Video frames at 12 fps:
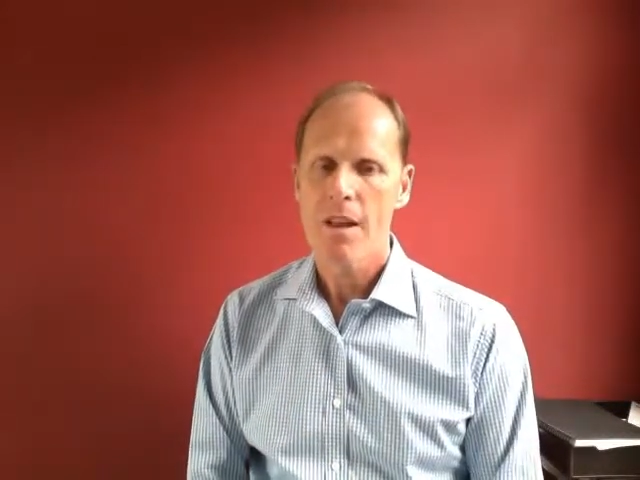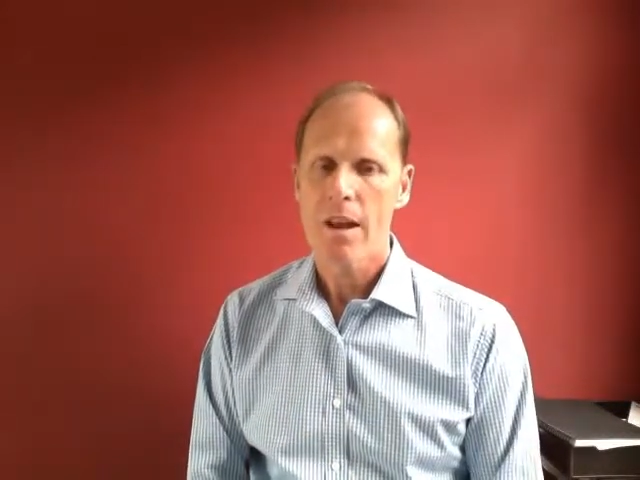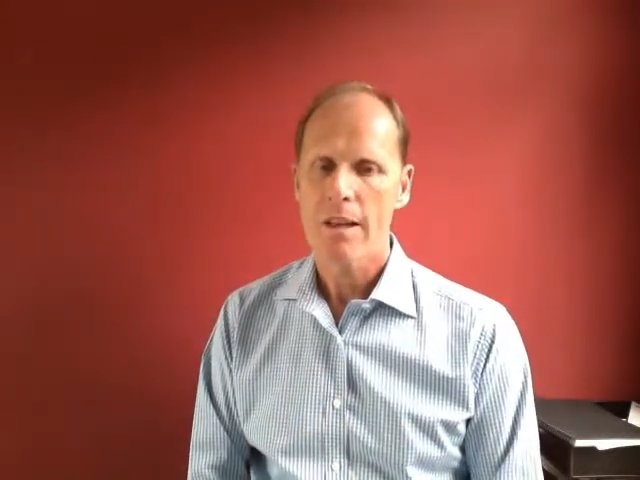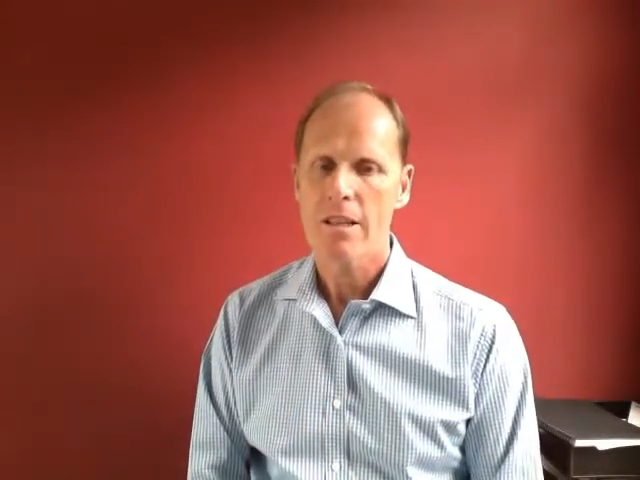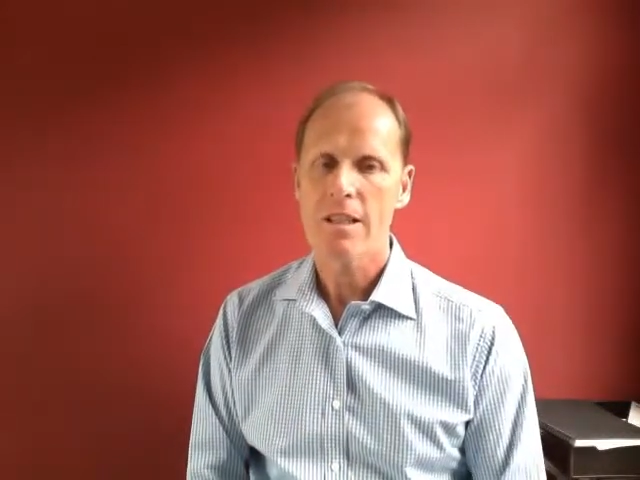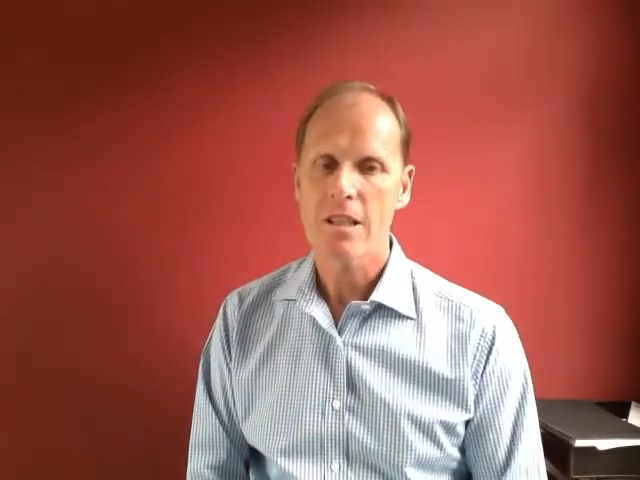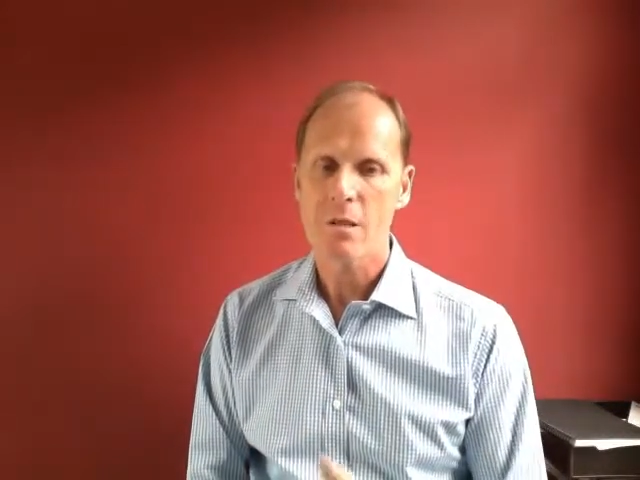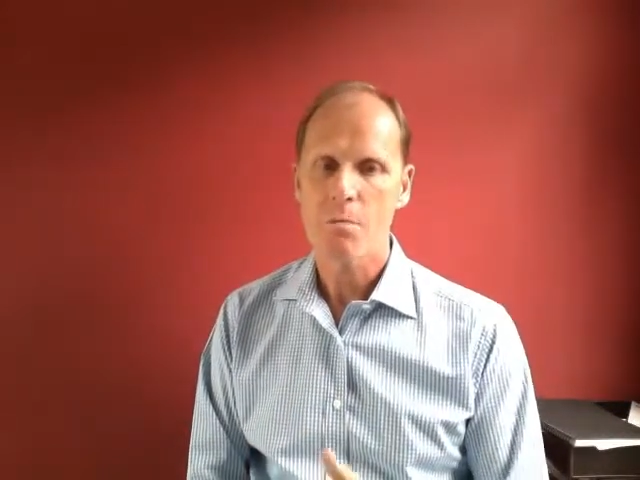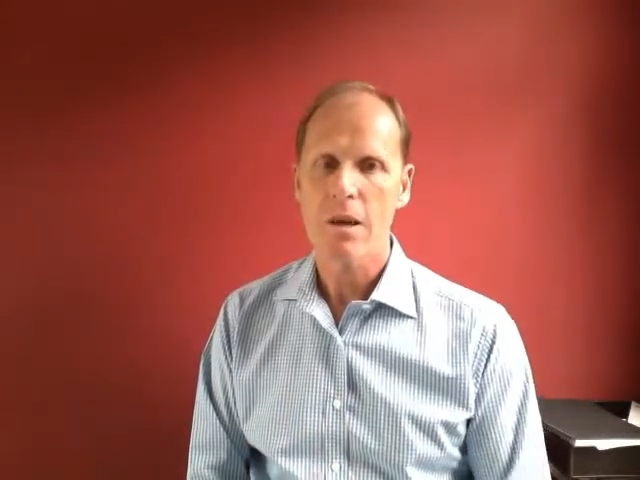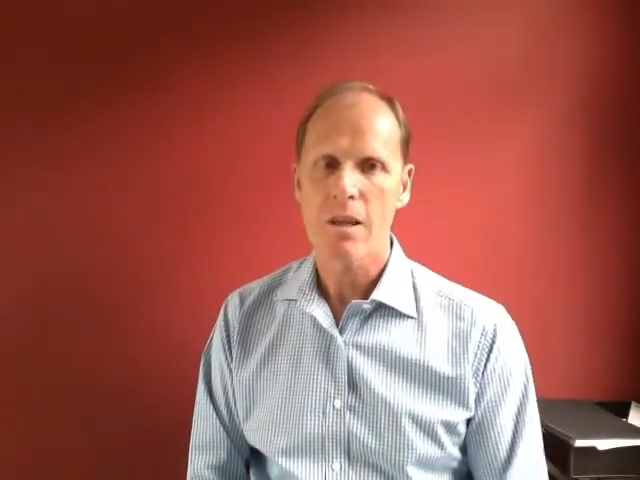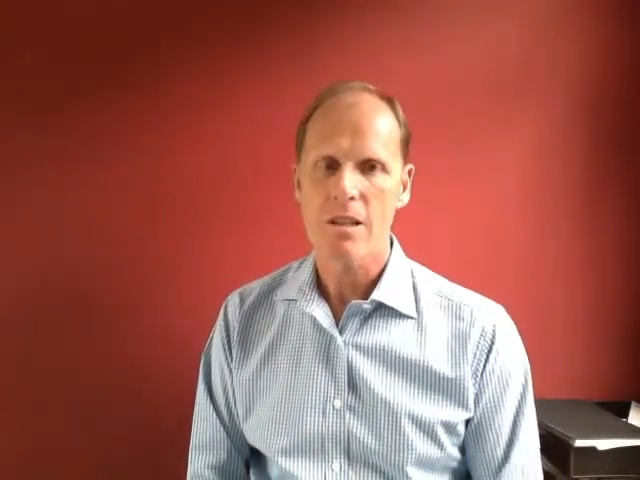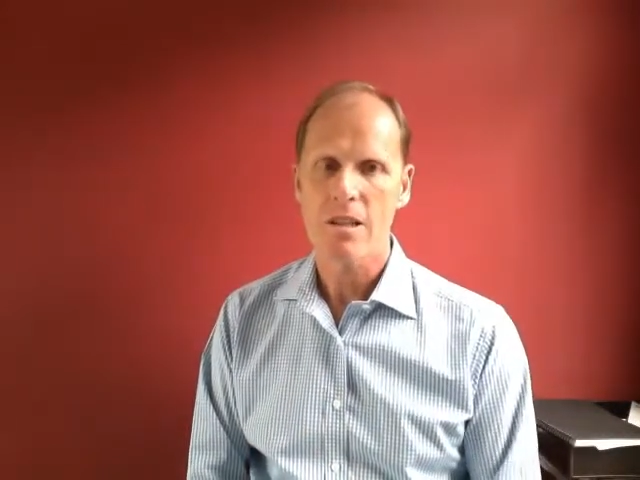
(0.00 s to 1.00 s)
and to
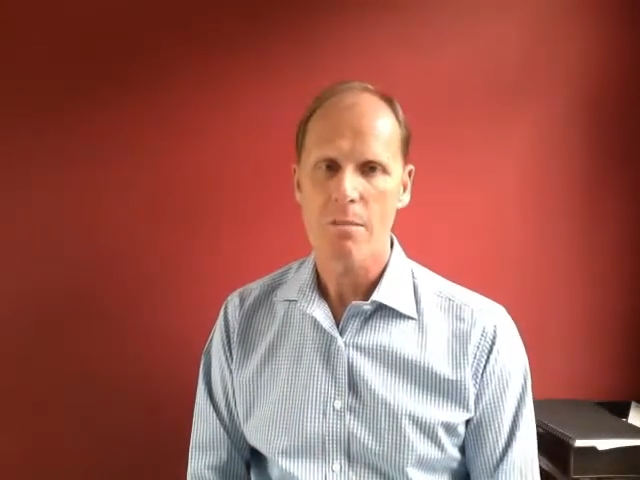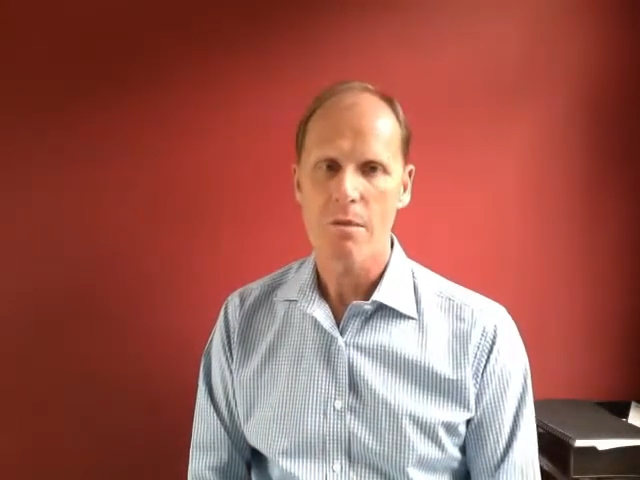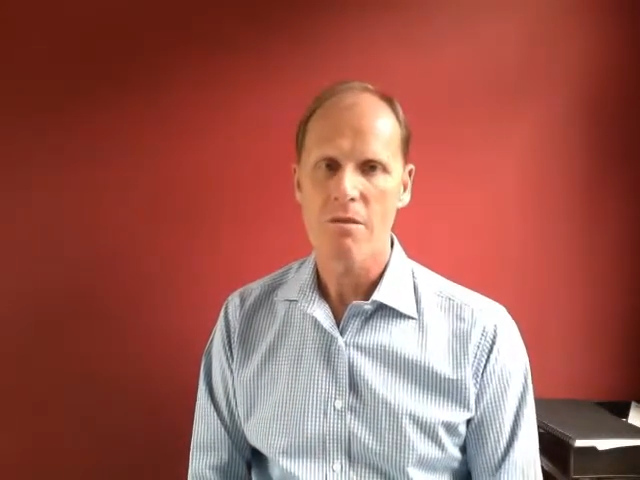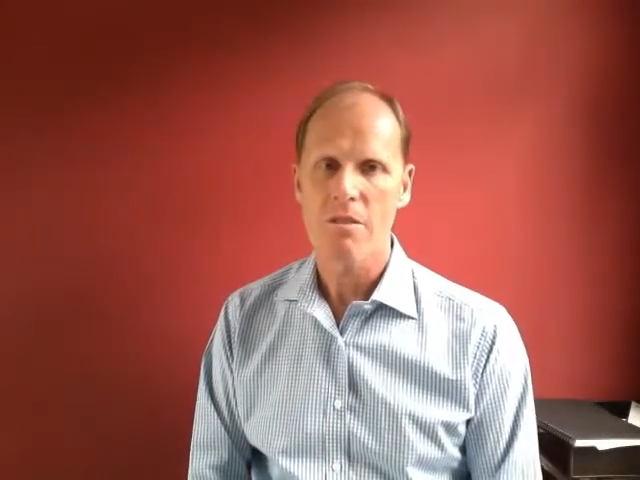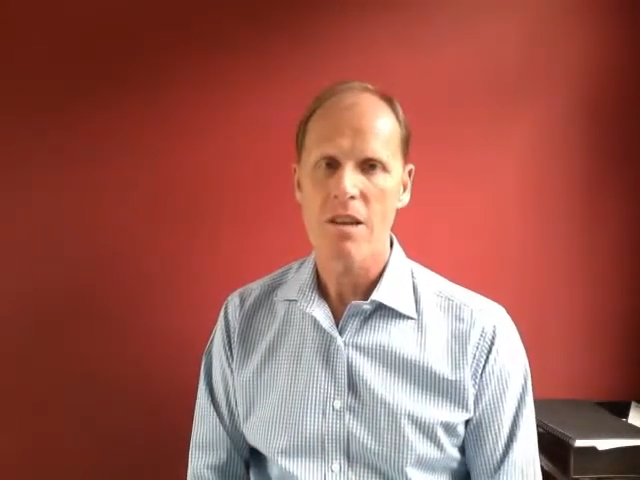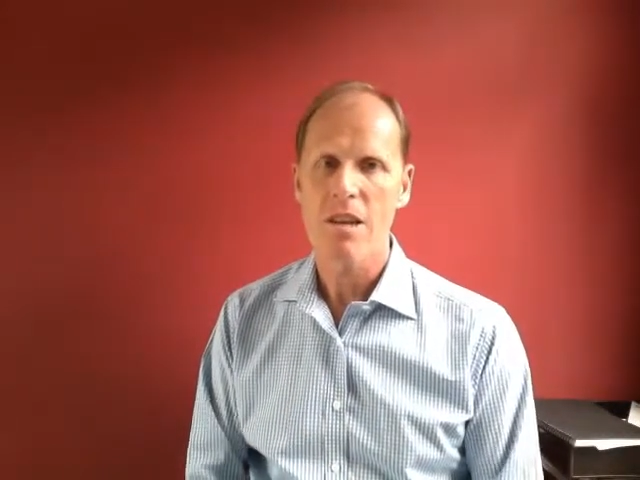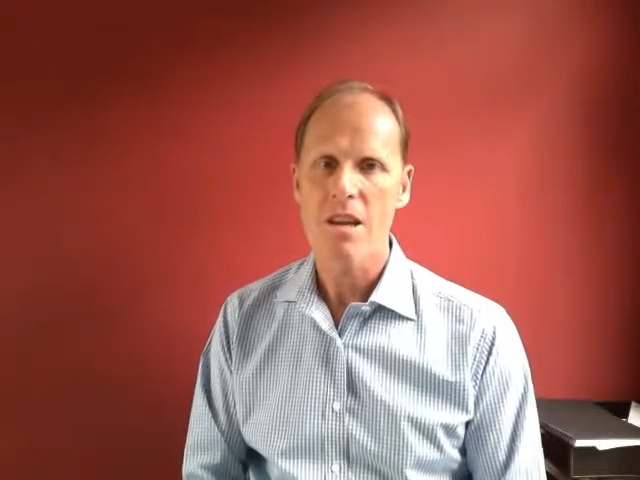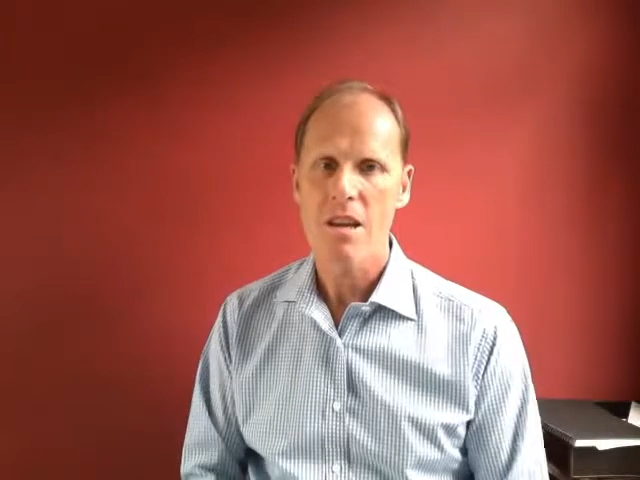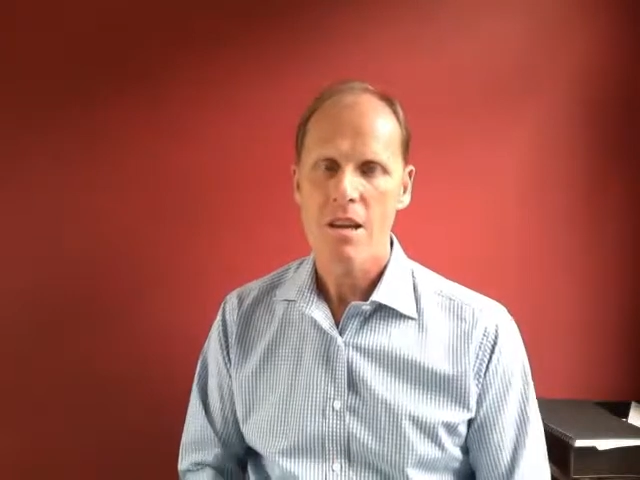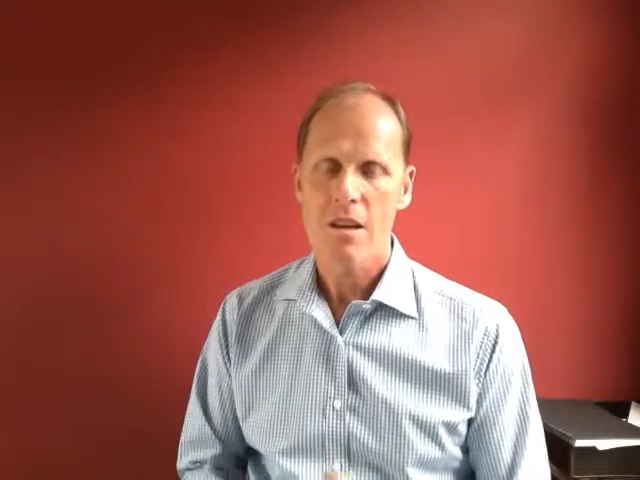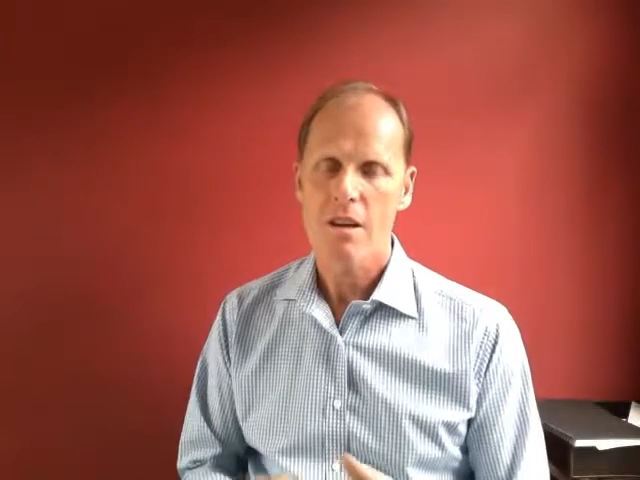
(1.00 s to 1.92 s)
dispel some of the